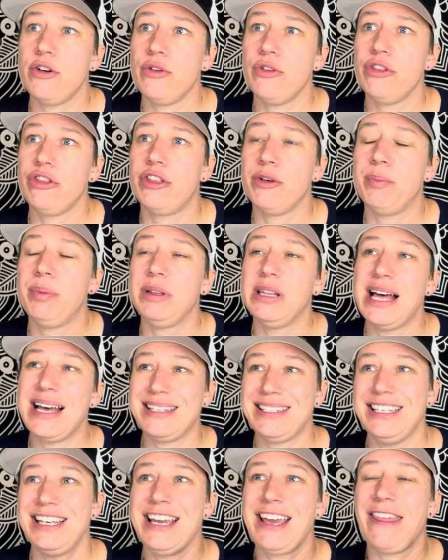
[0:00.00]
the
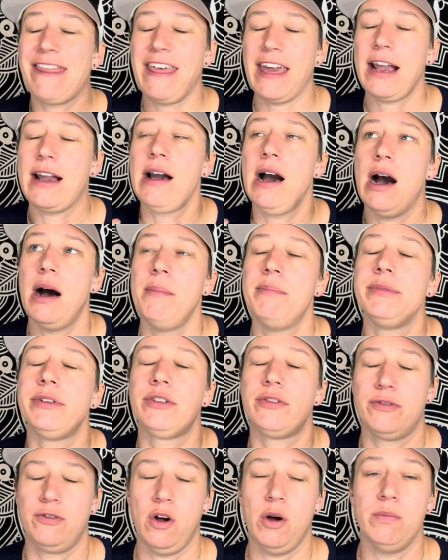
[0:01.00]
blessing that comes
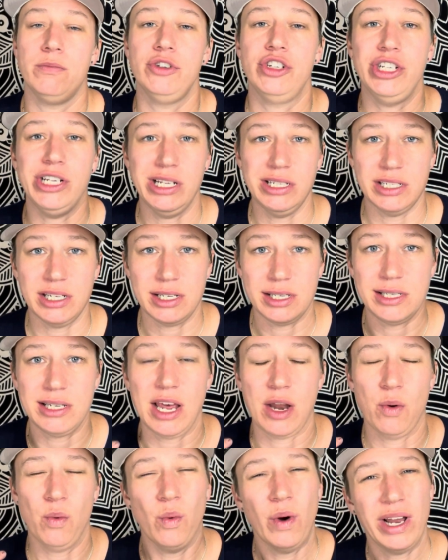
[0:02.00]
from Jesus
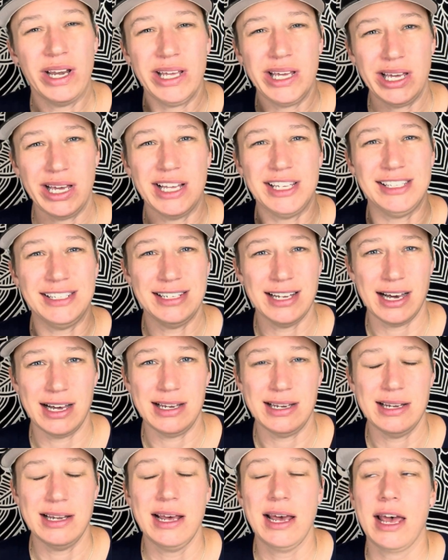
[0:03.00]
and what he has
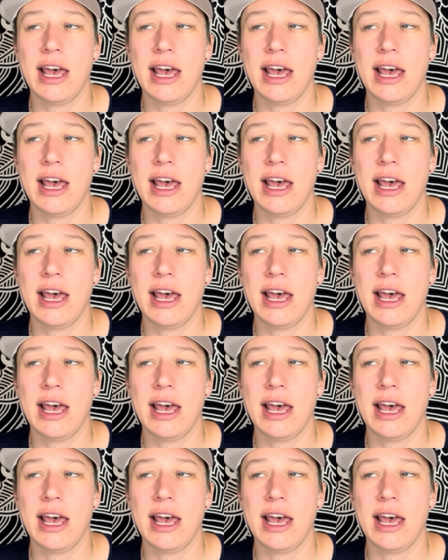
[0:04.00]
done